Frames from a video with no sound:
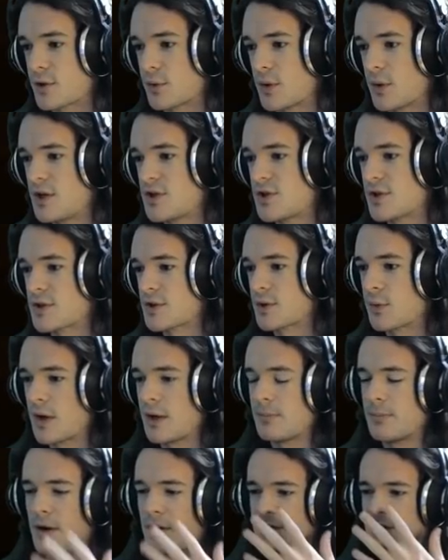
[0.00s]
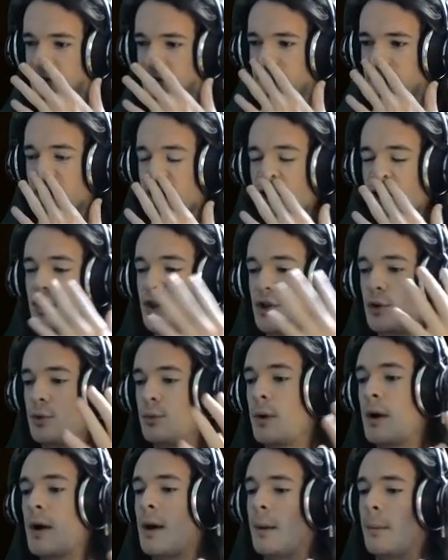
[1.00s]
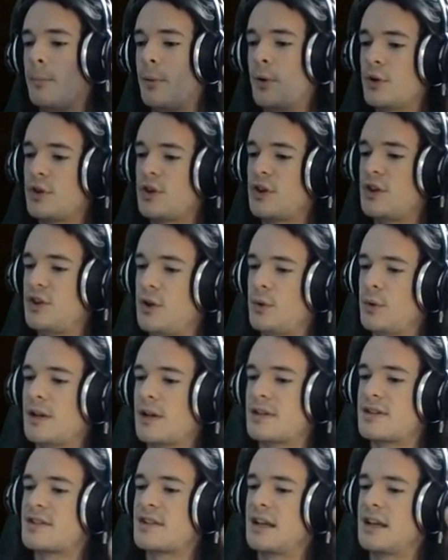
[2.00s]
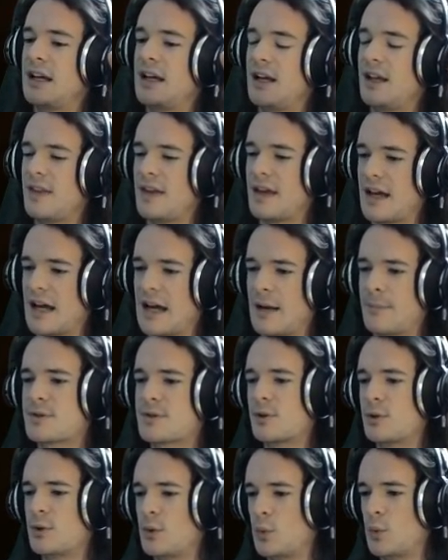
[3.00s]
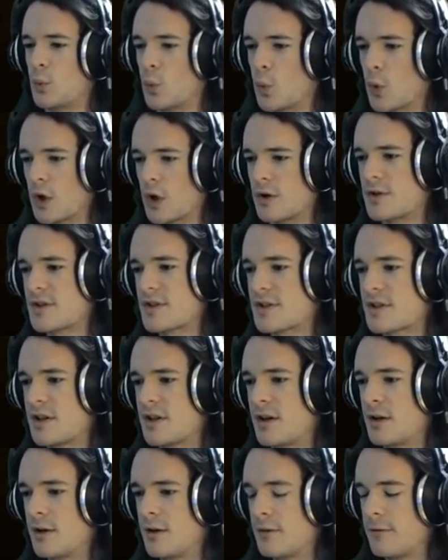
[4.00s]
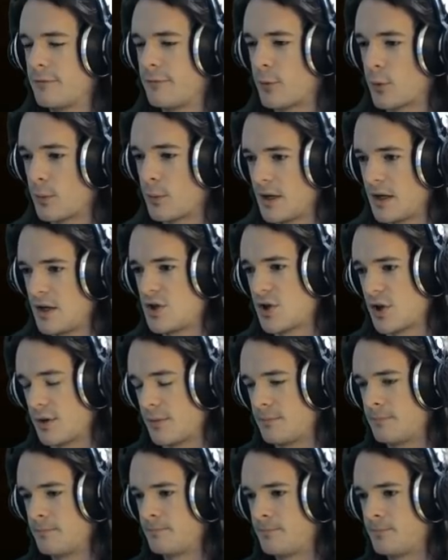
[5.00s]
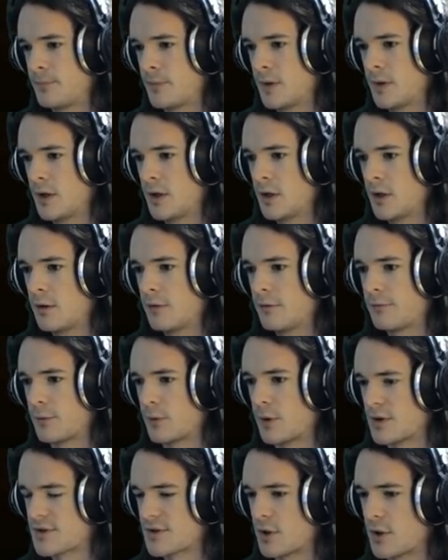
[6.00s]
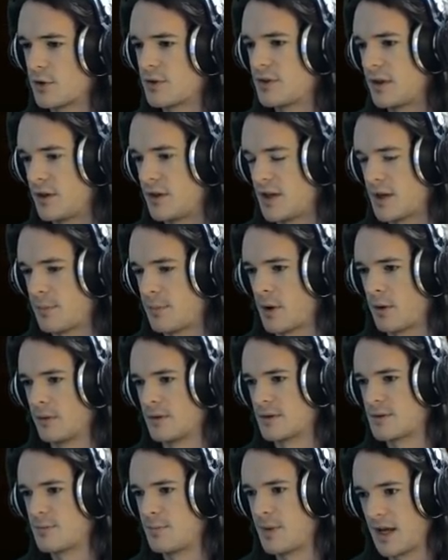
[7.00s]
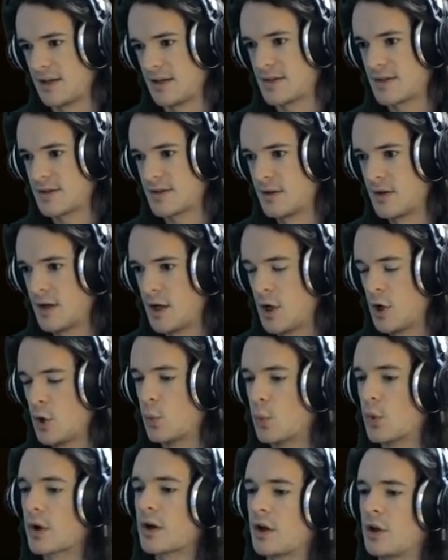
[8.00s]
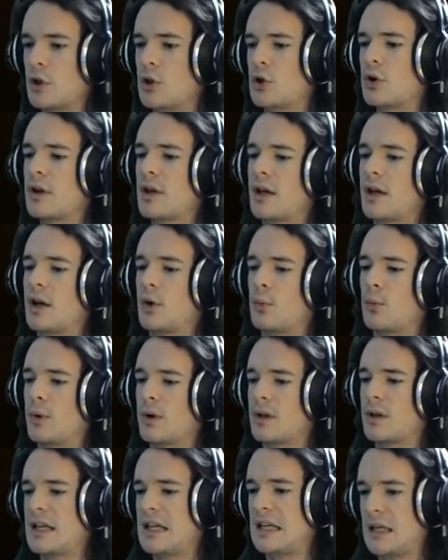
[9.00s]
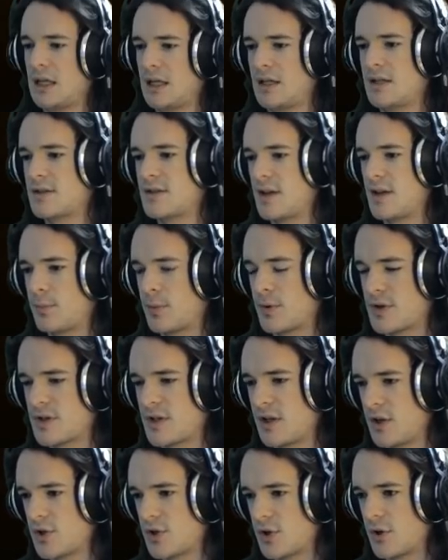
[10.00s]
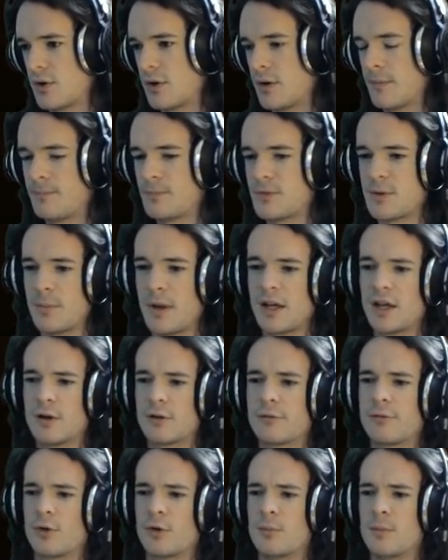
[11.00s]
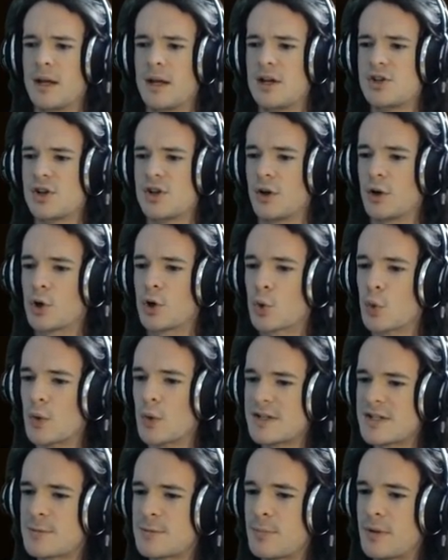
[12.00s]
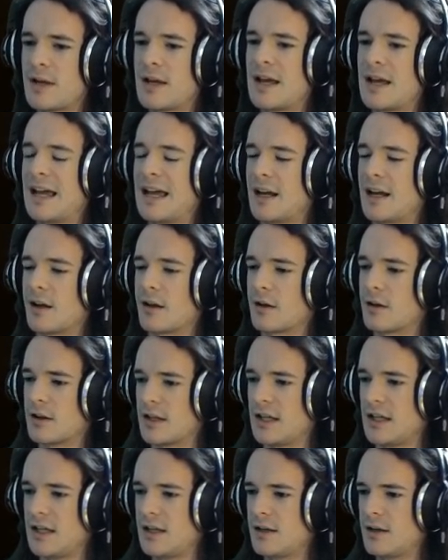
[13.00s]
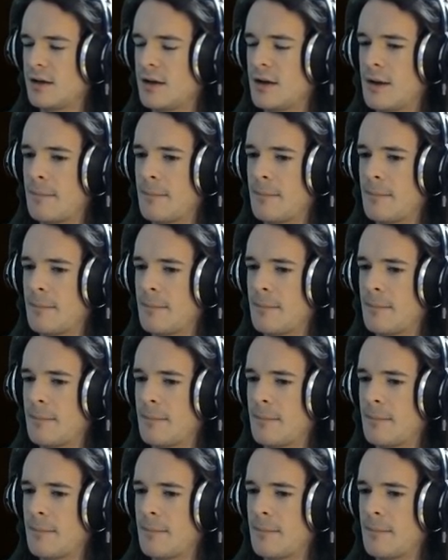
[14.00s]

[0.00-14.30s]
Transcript: gracious, great balls of fire. You put the units in the absolute worst formation for assaulting the opponent's base. We're going to look at a really easy procedure to make your formation crisp and clean